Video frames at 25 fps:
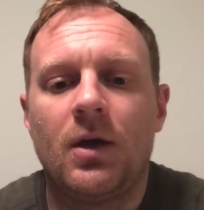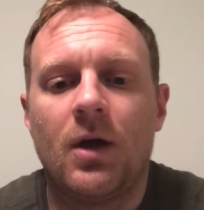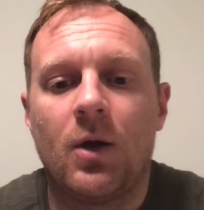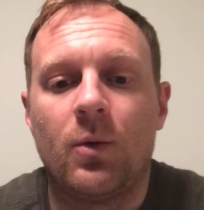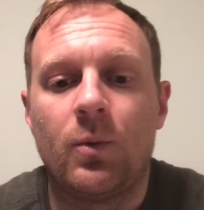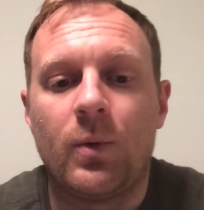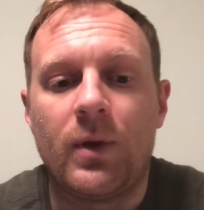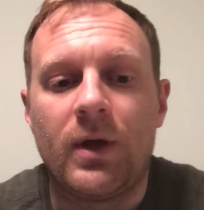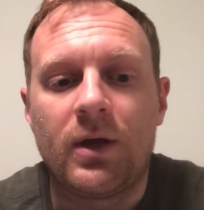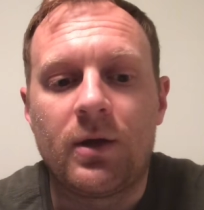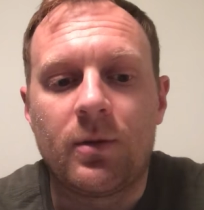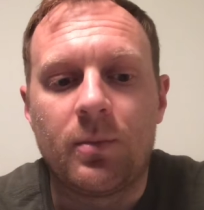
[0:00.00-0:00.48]
a
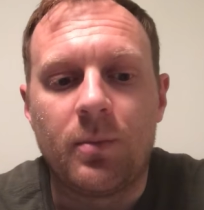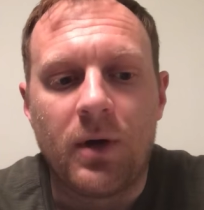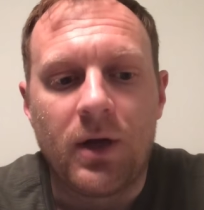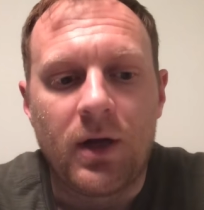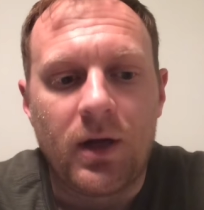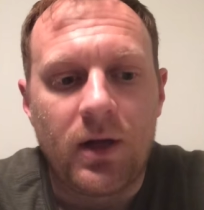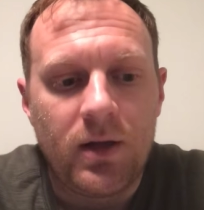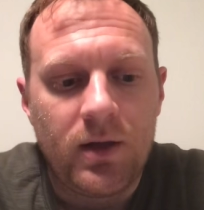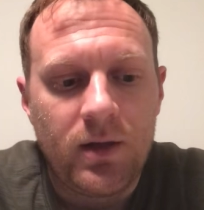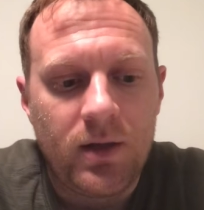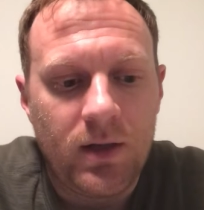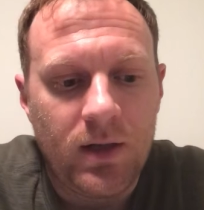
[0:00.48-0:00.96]
week,
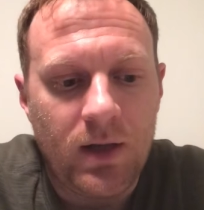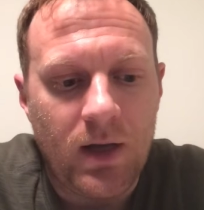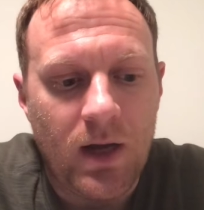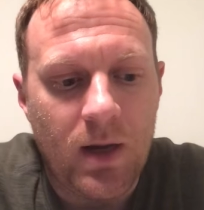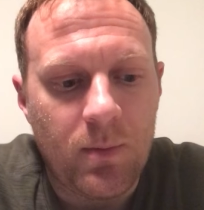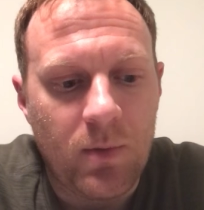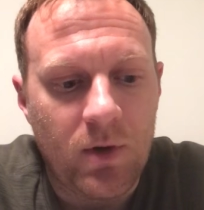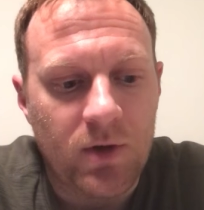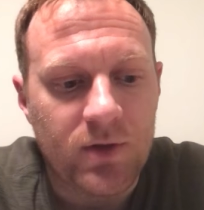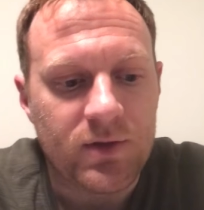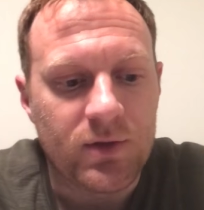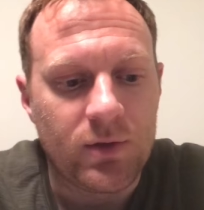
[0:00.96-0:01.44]
but
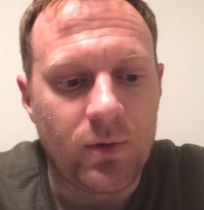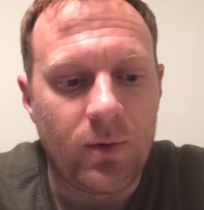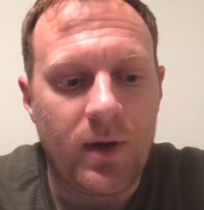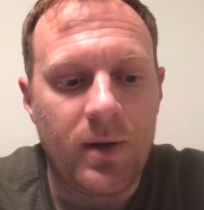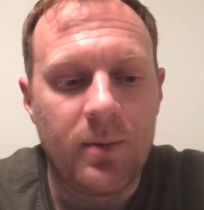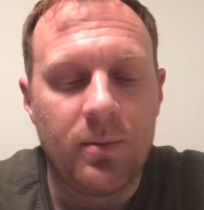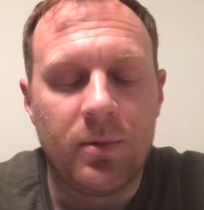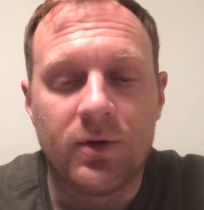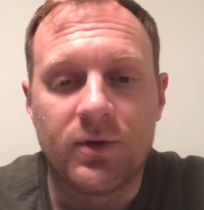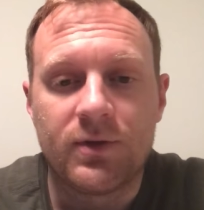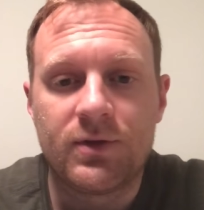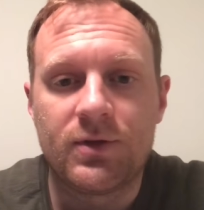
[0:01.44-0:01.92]
I'm also
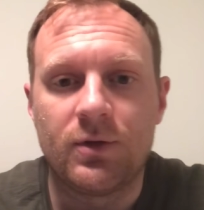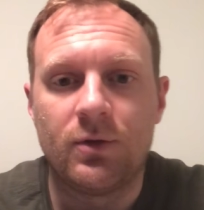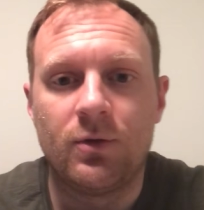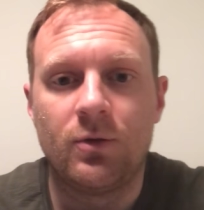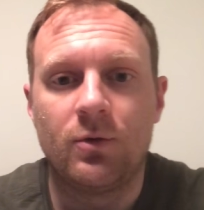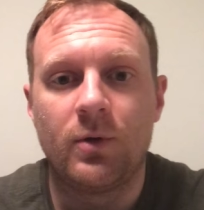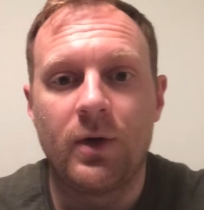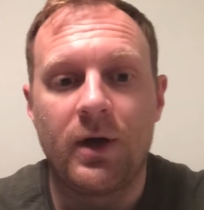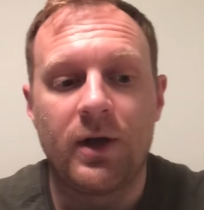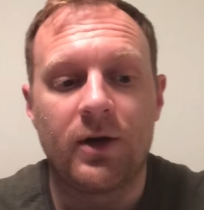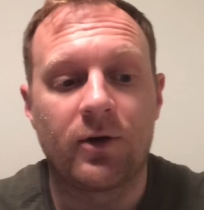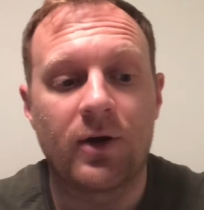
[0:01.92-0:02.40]
able
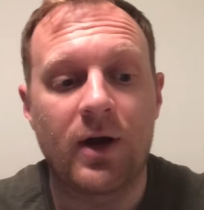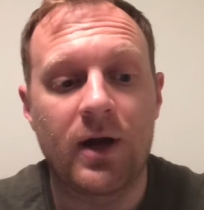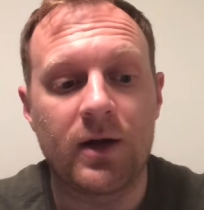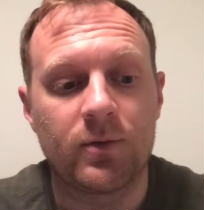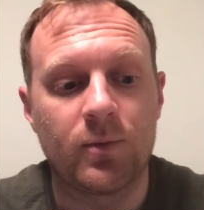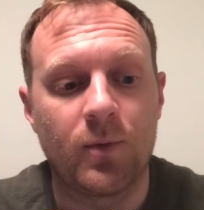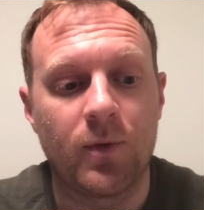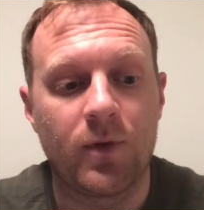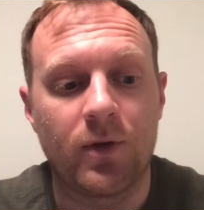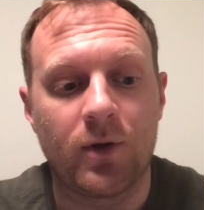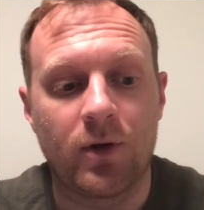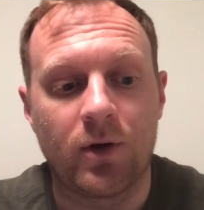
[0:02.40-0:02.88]
to
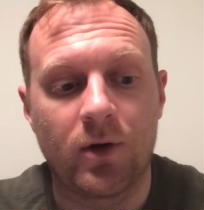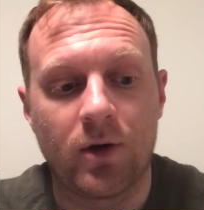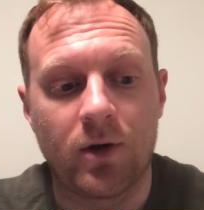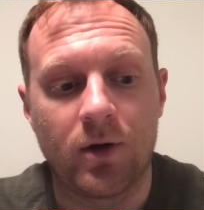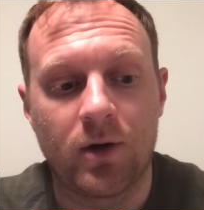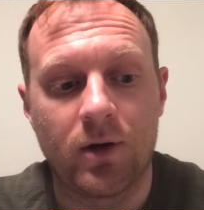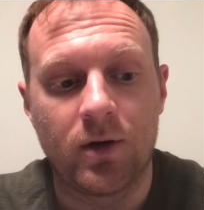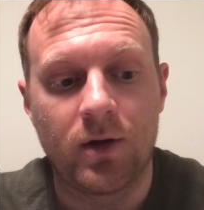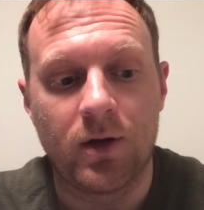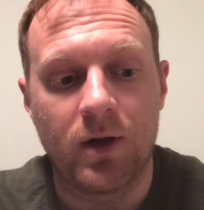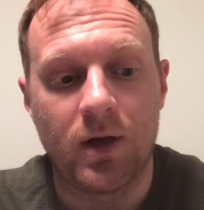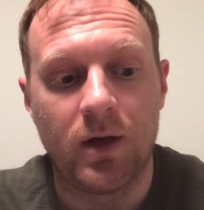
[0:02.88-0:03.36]
interact with
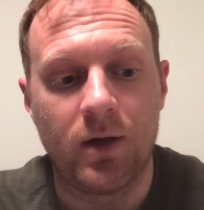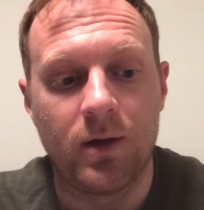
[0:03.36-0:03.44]
her.